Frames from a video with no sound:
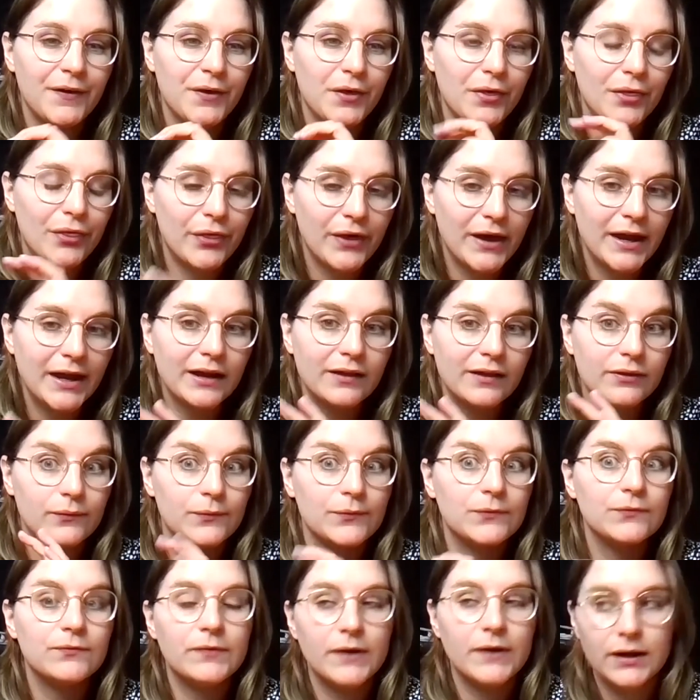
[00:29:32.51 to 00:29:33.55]
thing that
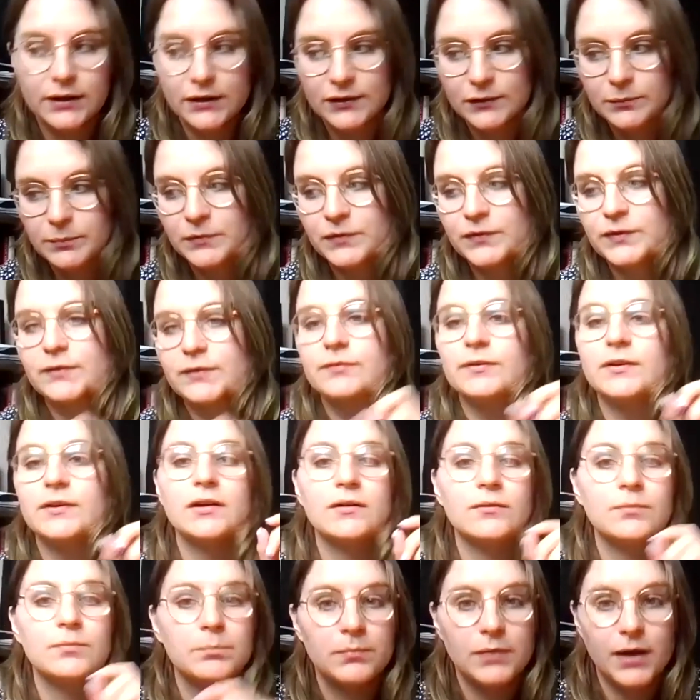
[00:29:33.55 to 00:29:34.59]
was very
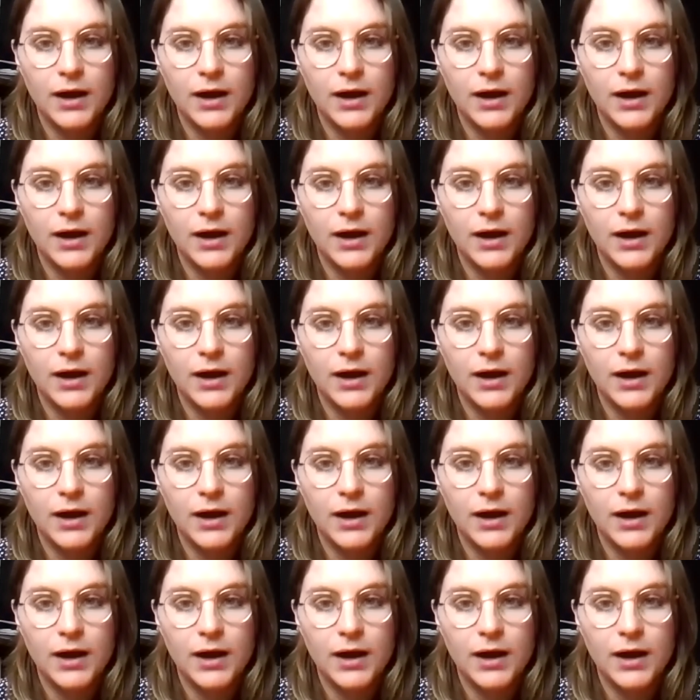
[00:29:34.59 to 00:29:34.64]
specific.